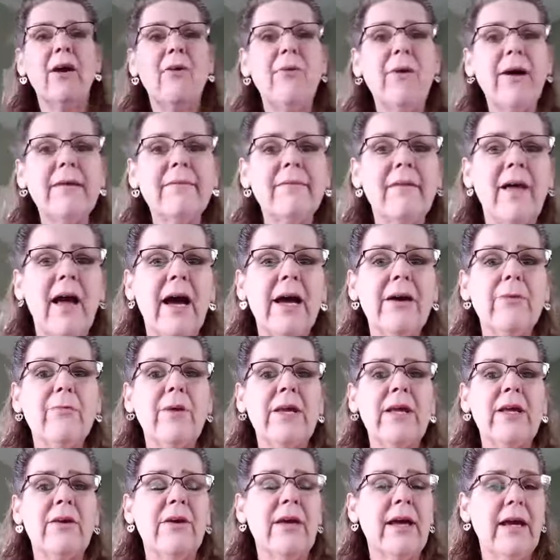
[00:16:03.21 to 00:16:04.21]
Go online
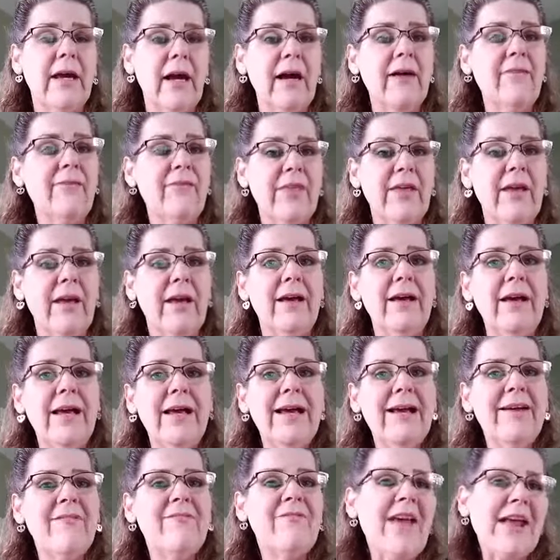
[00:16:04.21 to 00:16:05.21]
when you get off the
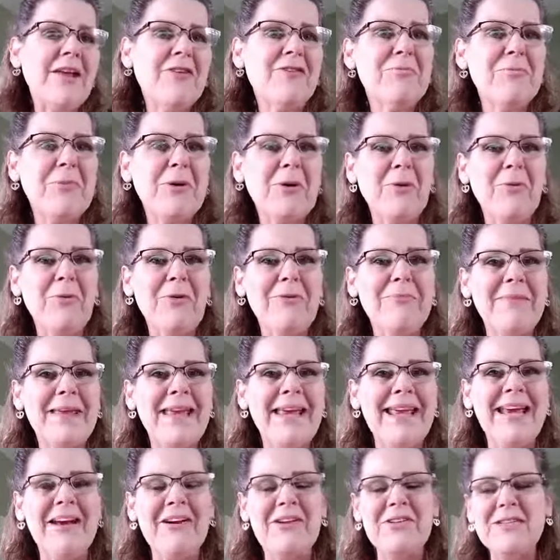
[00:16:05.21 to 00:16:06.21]
Facebook with me
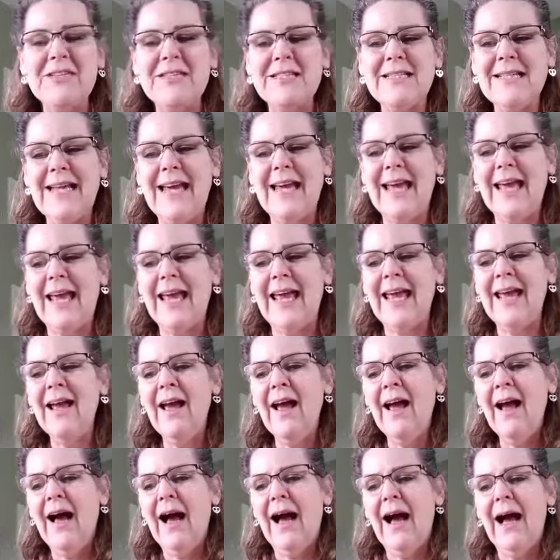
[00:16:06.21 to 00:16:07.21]
here today,
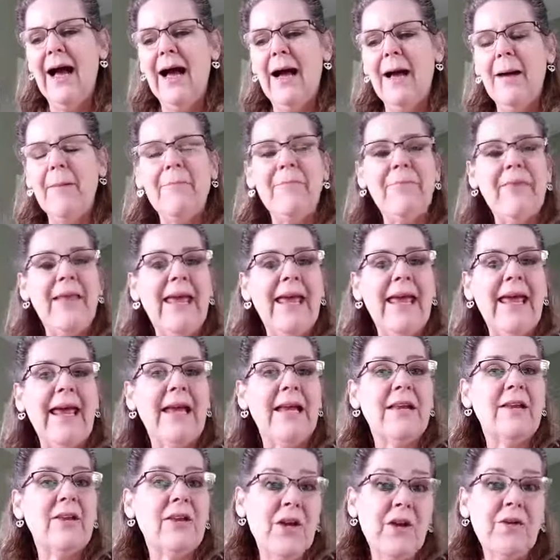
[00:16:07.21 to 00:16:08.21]

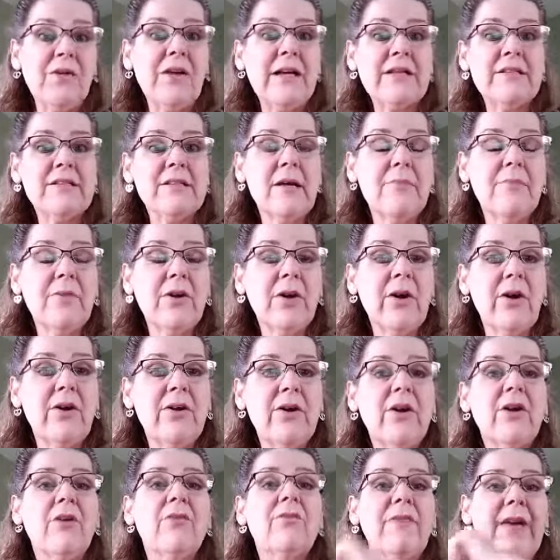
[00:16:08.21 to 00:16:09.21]
and you know, next time you go to
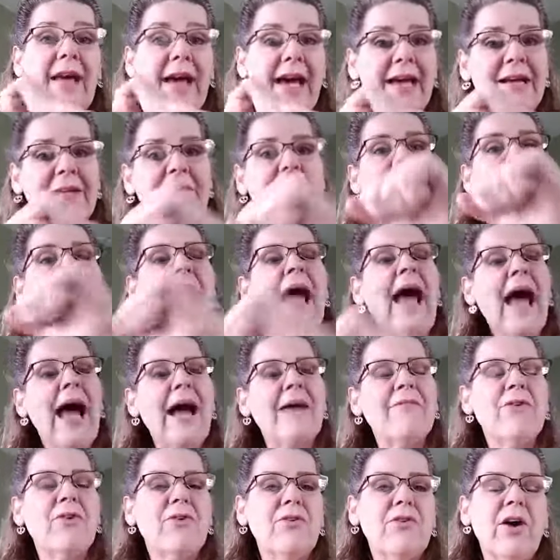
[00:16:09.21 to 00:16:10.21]
your vet,
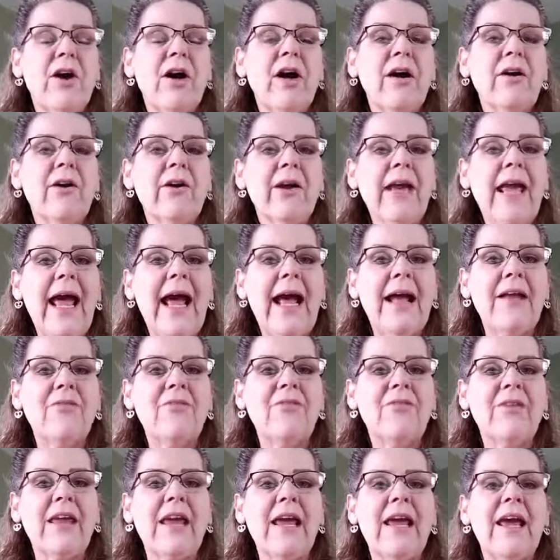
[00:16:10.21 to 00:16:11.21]
have your dog or cat
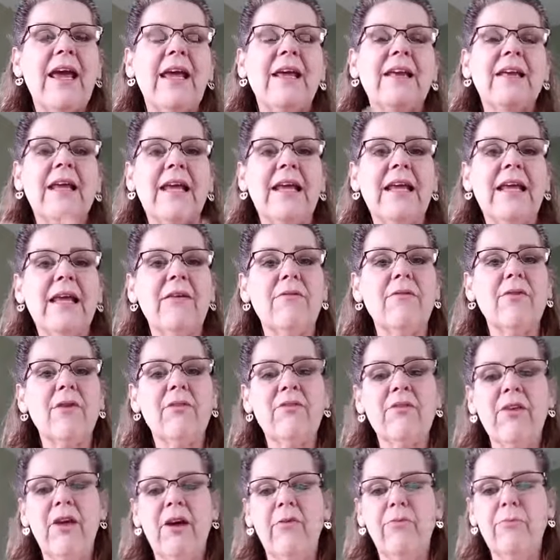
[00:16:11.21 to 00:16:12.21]
scanned and give
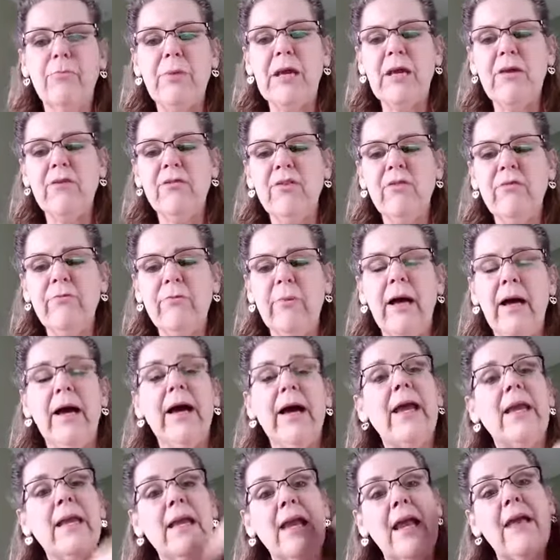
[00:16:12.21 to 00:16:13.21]
yourself peace of
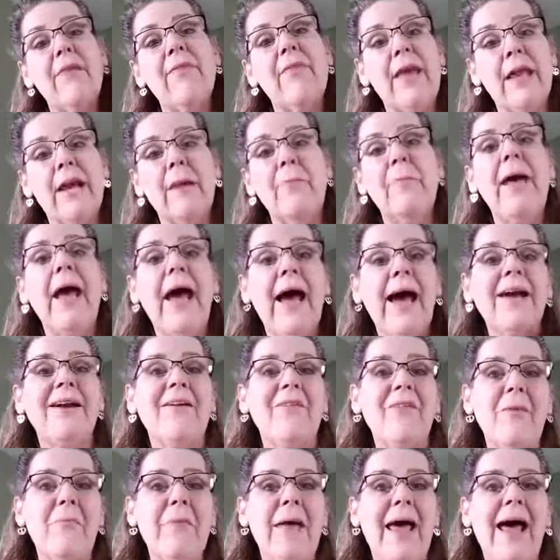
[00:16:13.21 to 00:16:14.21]
mind and then a pat
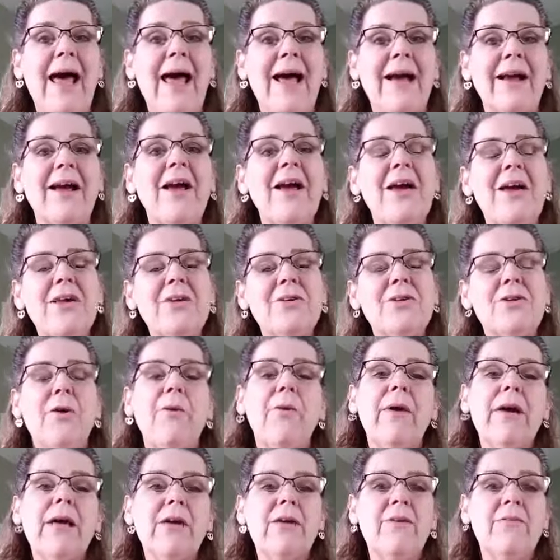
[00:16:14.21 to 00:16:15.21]
on the back,
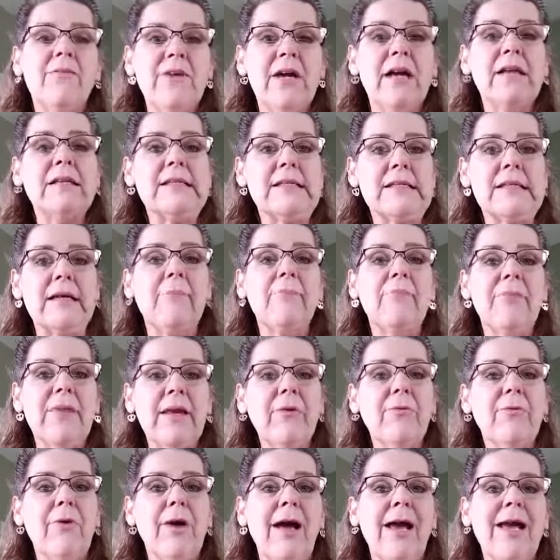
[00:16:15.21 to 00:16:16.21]
knowing you've done
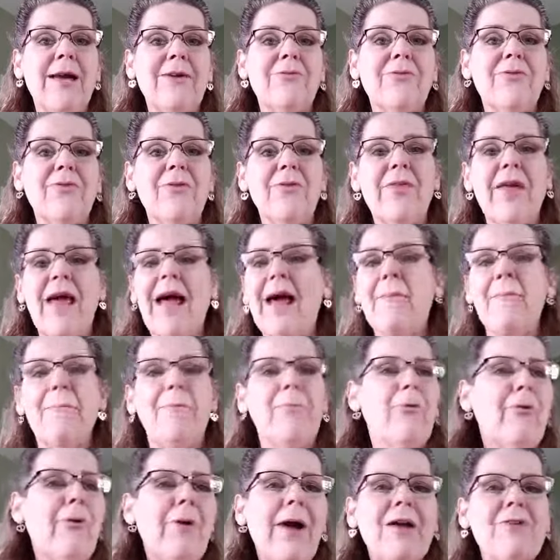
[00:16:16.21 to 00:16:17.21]
something right for that
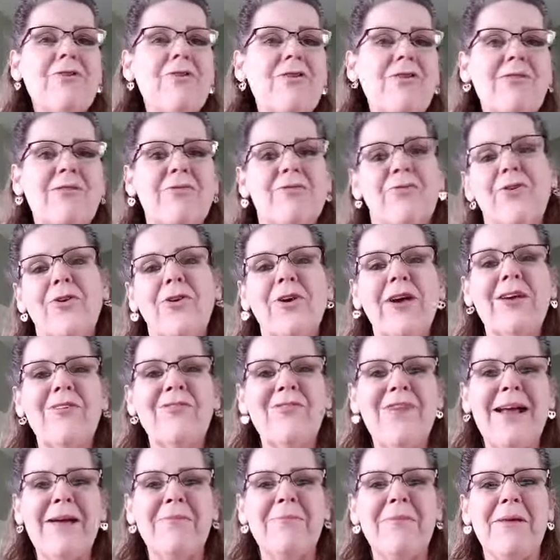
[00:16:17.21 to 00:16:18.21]
precious furry
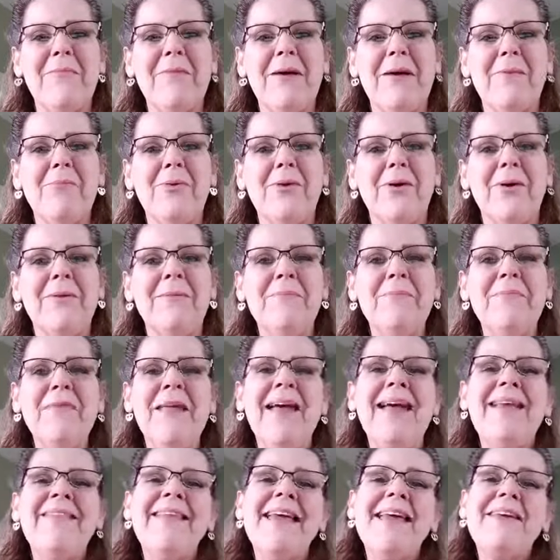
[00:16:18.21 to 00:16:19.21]
family member.
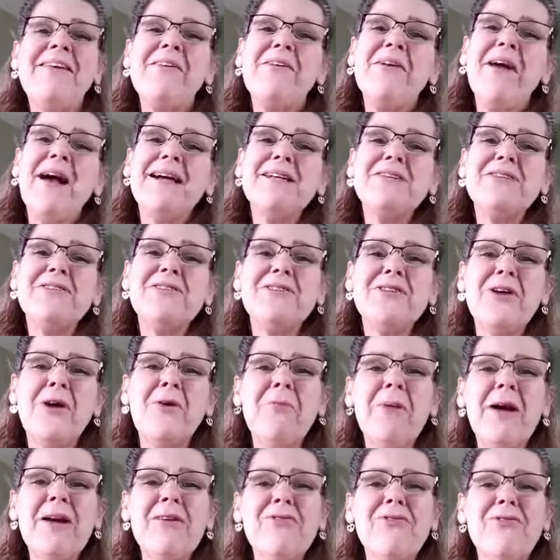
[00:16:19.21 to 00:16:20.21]
Thank you guys so
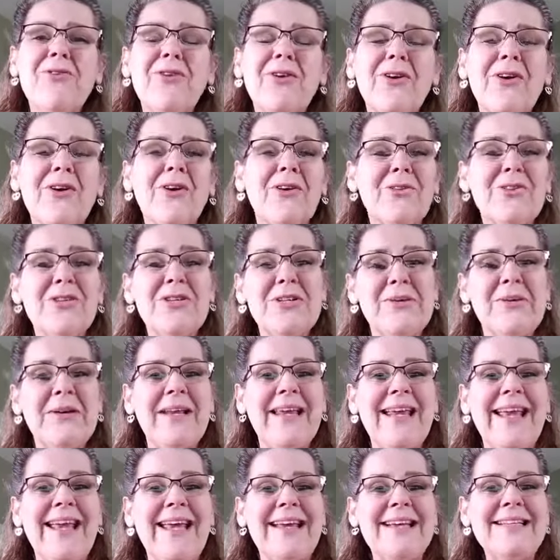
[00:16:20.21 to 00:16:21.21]
much for
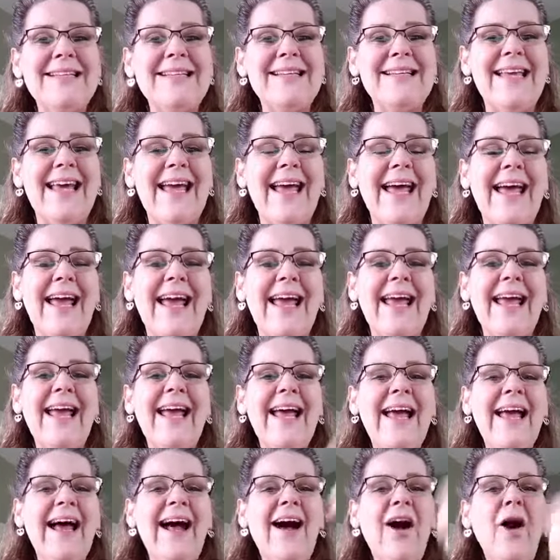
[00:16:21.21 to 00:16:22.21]
tuning in today.
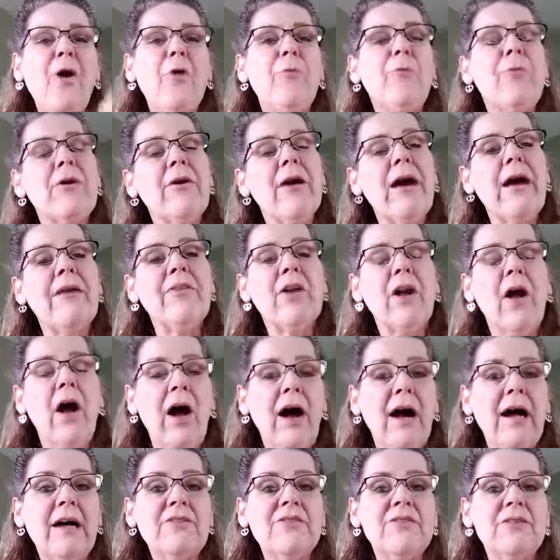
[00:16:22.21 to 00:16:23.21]
Hope you have an
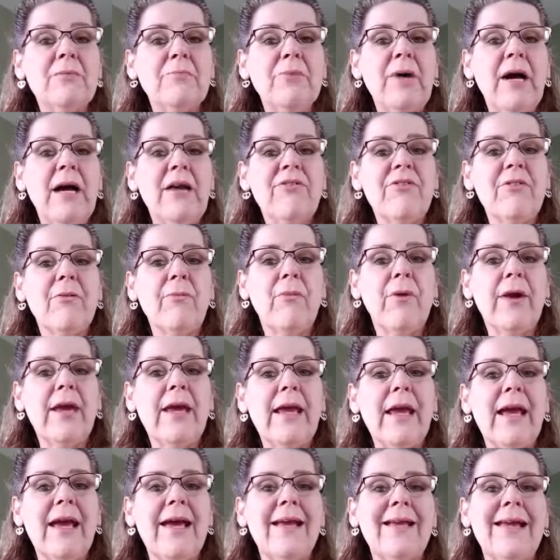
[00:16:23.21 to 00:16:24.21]
awesome
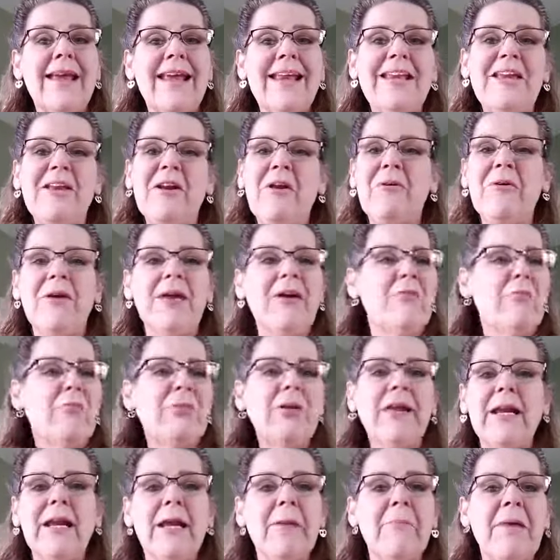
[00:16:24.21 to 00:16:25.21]
weekend, and, you know, give
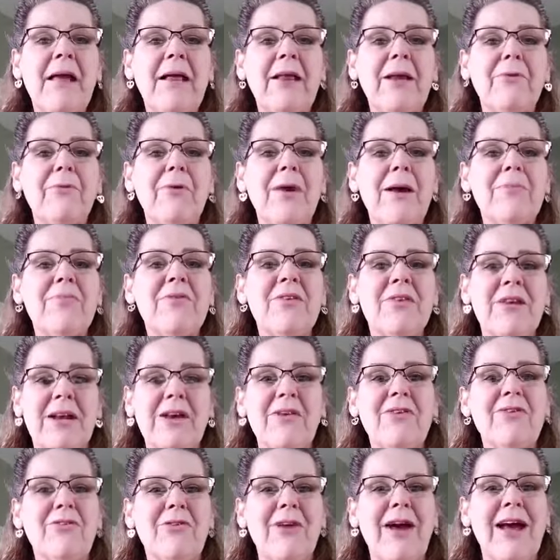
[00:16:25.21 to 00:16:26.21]
plenty of belly rubs and ear
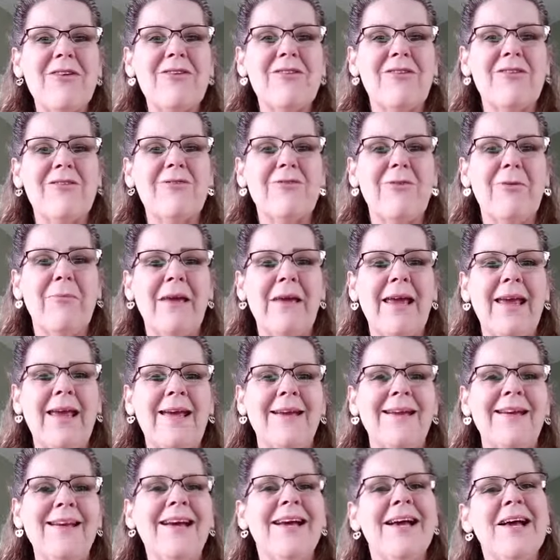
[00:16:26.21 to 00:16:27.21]
scratches from
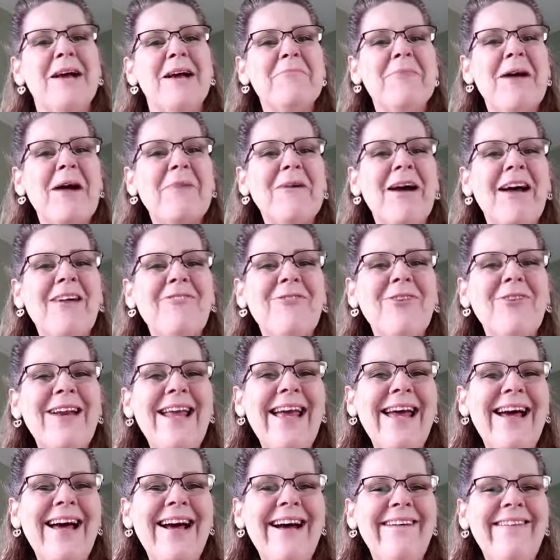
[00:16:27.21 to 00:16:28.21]
me. Bye-bye for
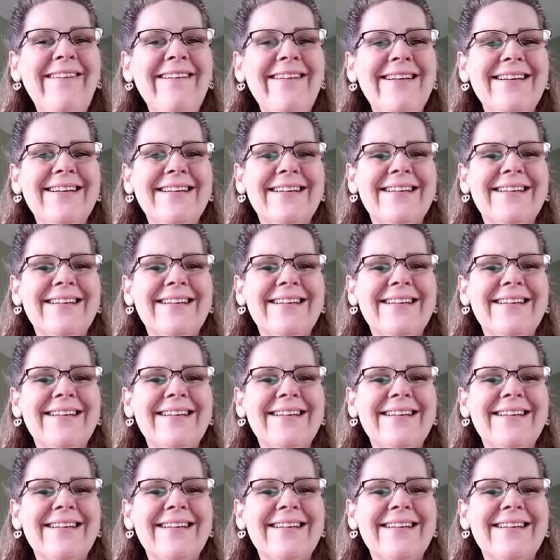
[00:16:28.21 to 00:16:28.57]
now.